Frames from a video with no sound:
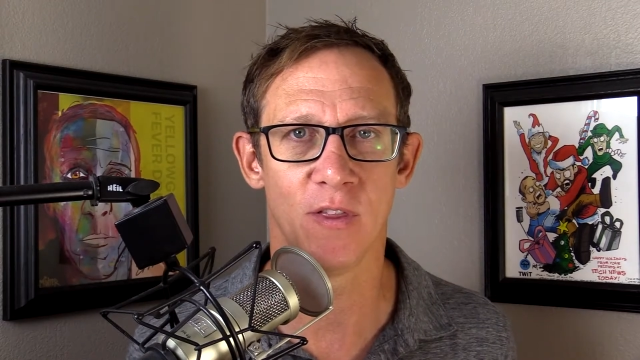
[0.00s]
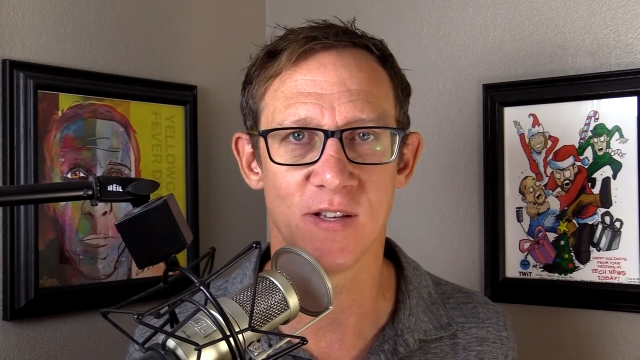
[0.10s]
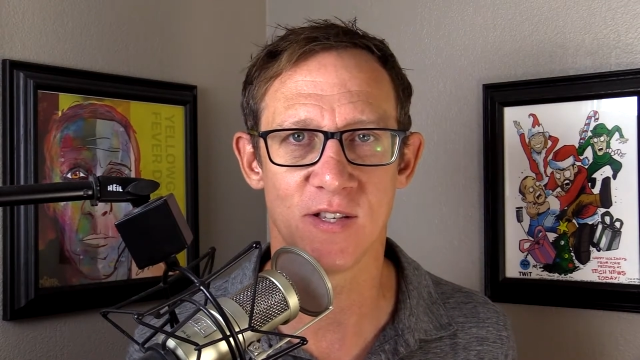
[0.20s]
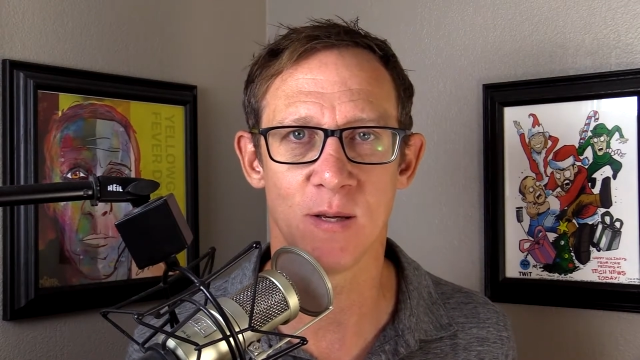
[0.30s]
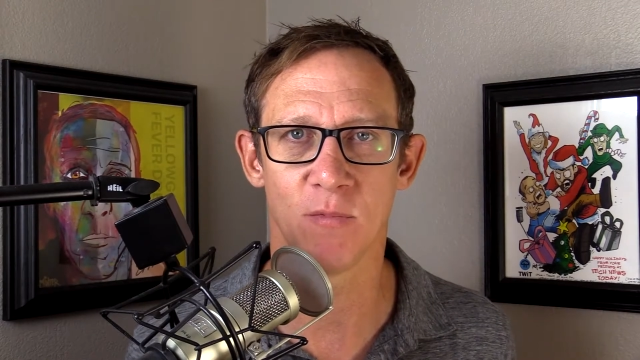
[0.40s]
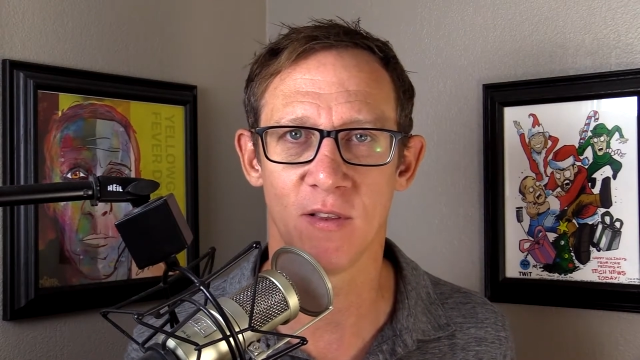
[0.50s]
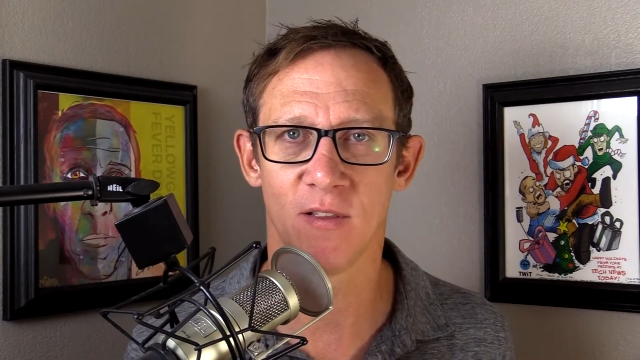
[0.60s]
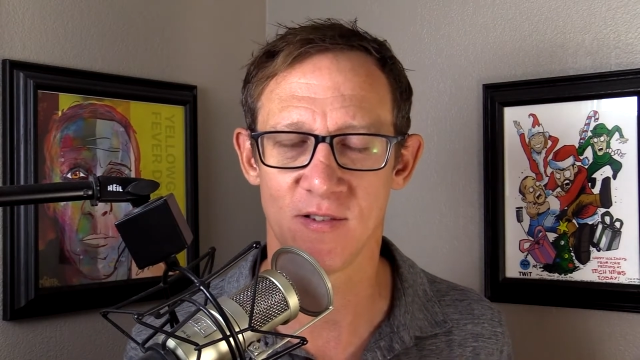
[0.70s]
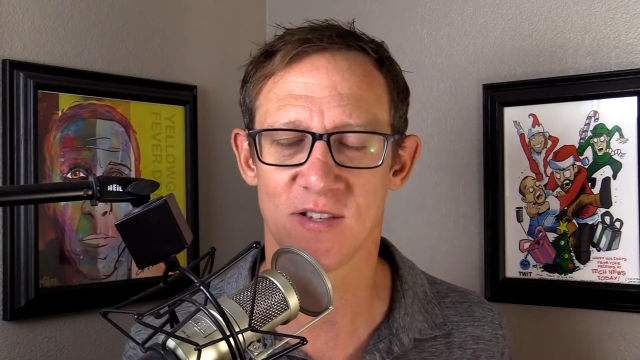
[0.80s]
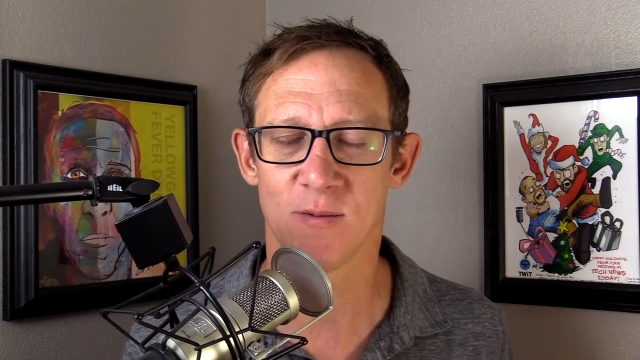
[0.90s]
This
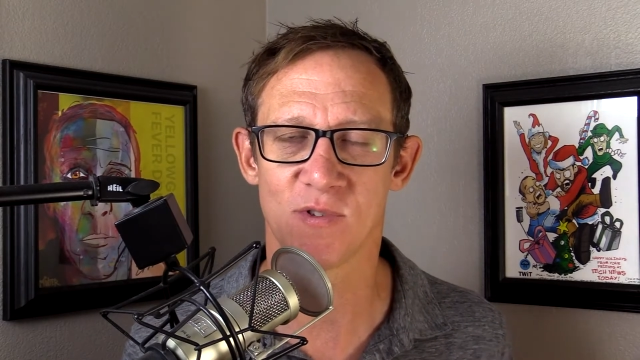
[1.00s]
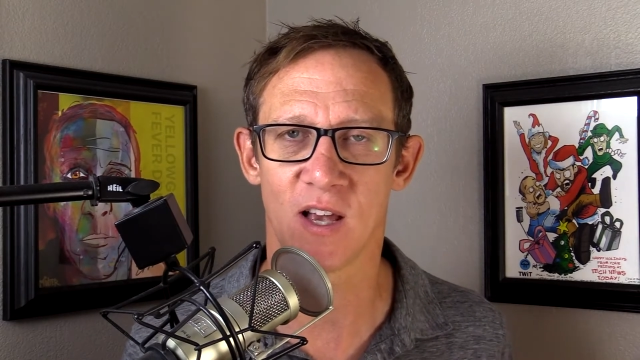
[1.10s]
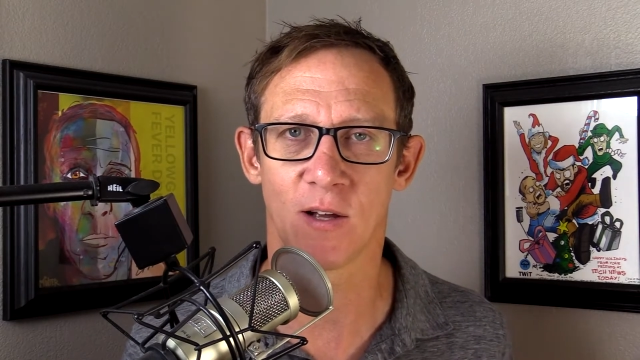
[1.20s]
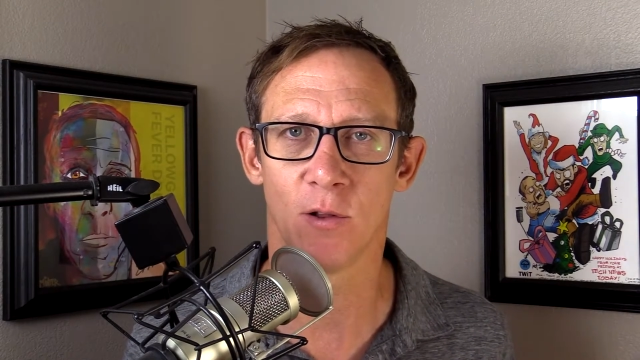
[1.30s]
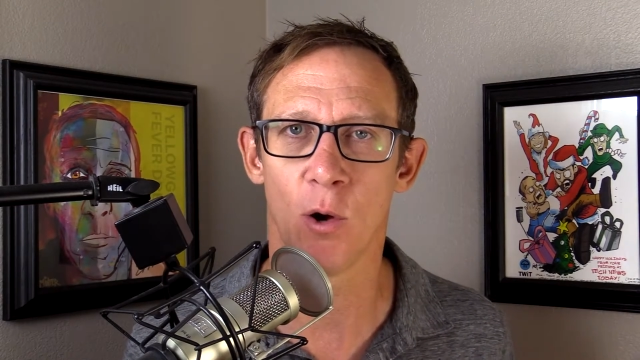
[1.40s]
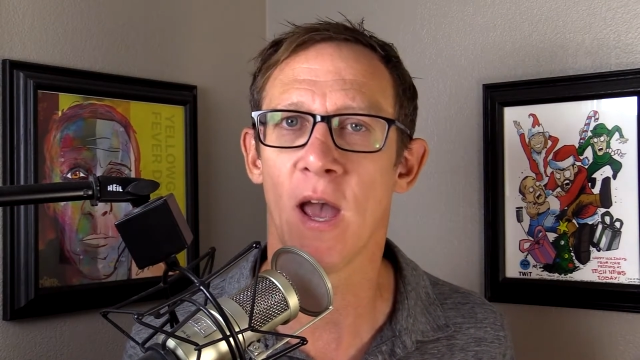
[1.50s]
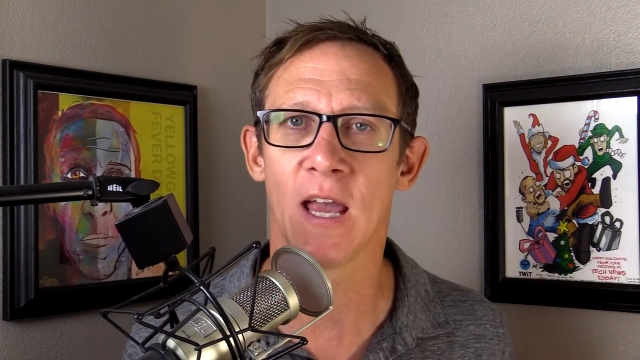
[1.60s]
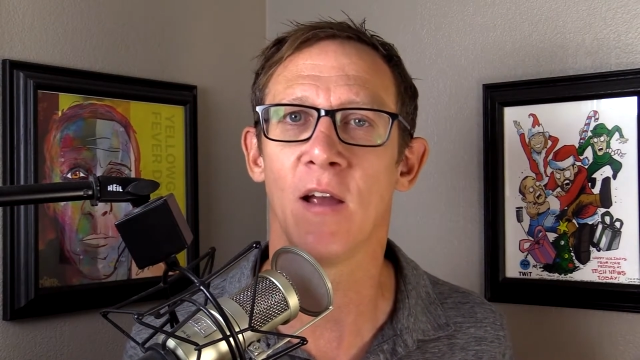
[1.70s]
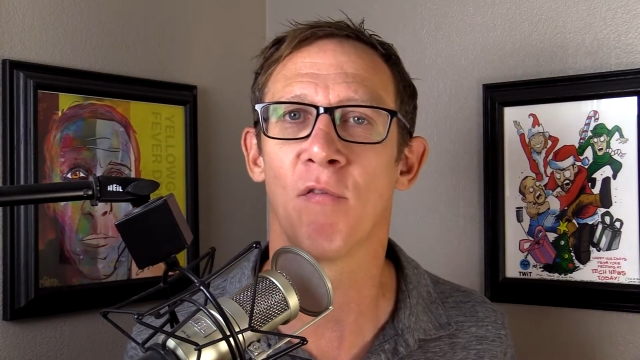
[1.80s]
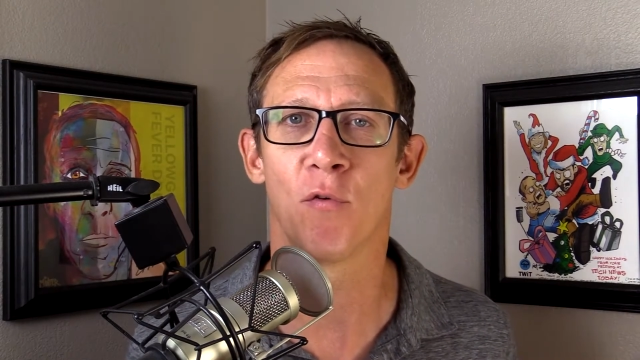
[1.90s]
seems like
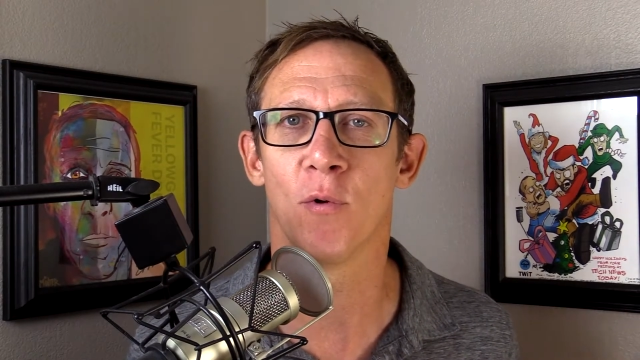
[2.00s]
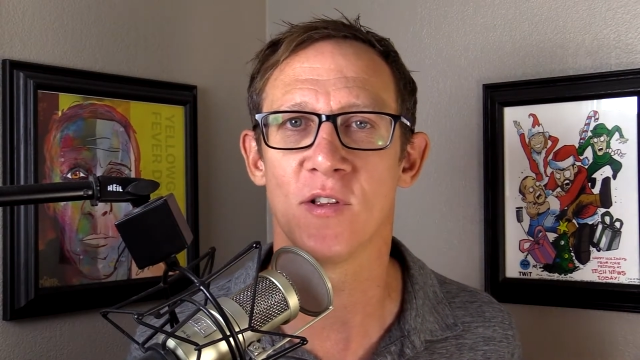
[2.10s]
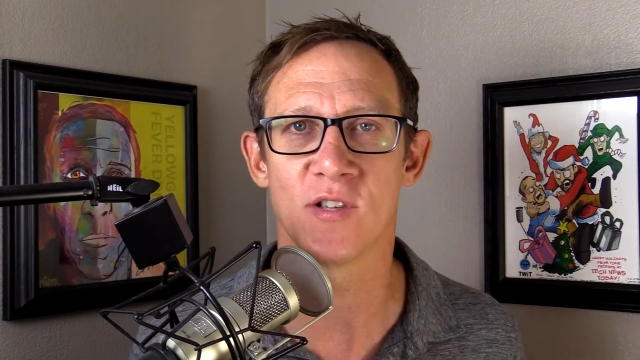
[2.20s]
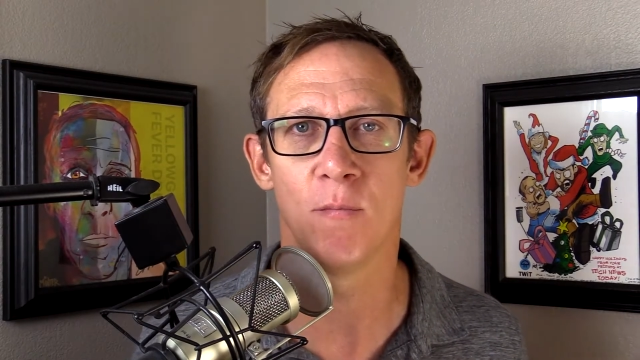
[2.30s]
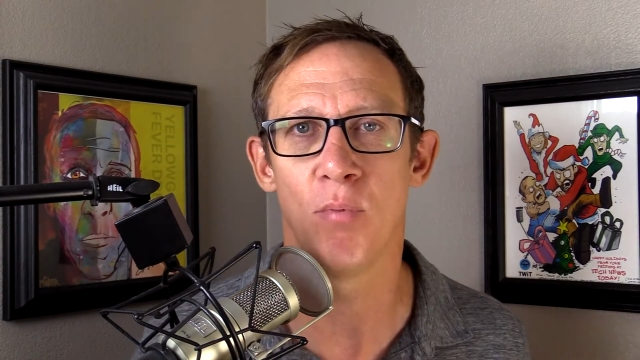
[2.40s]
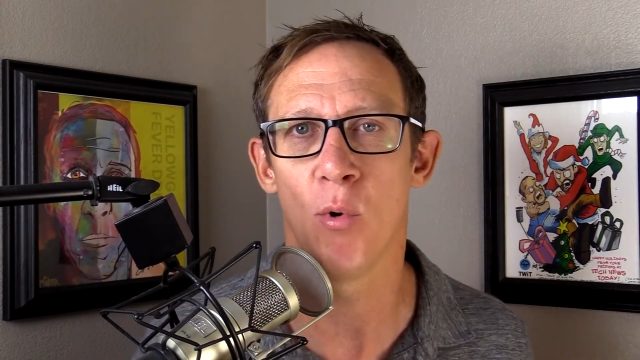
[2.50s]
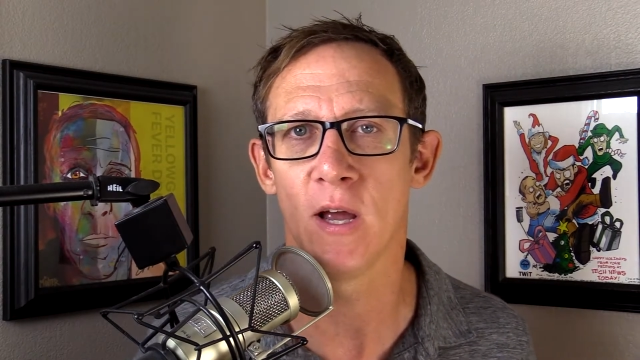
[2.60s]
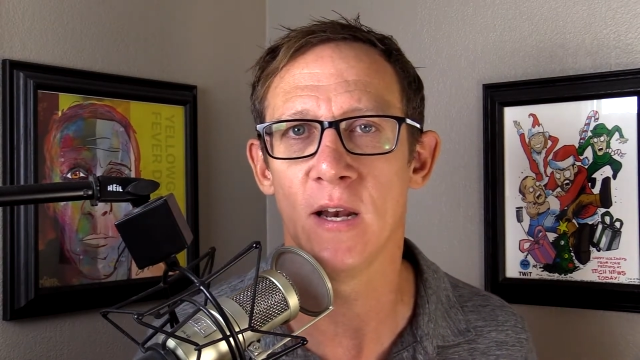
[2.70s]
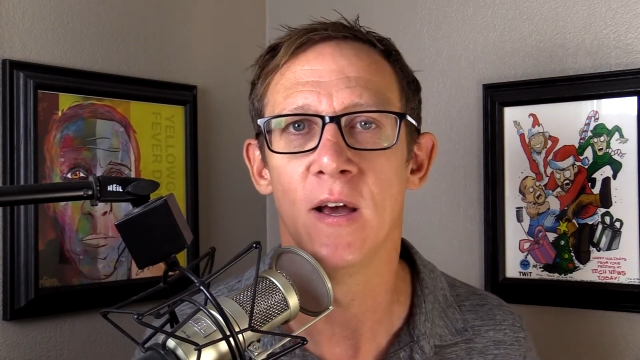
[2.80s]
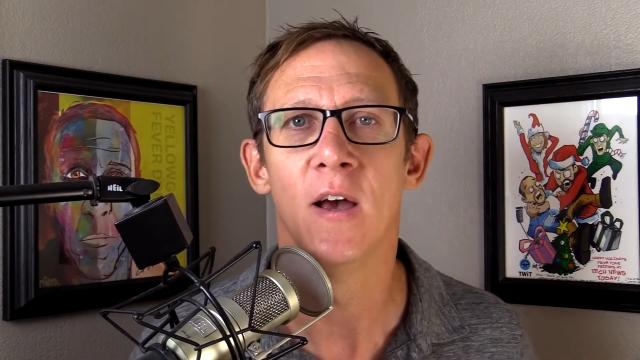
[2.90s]
low-hanging fruit at some
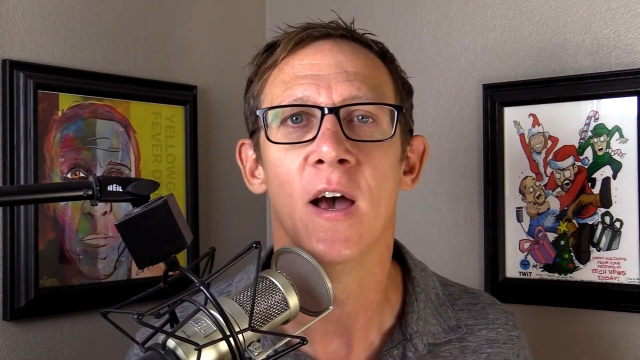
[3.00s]
point.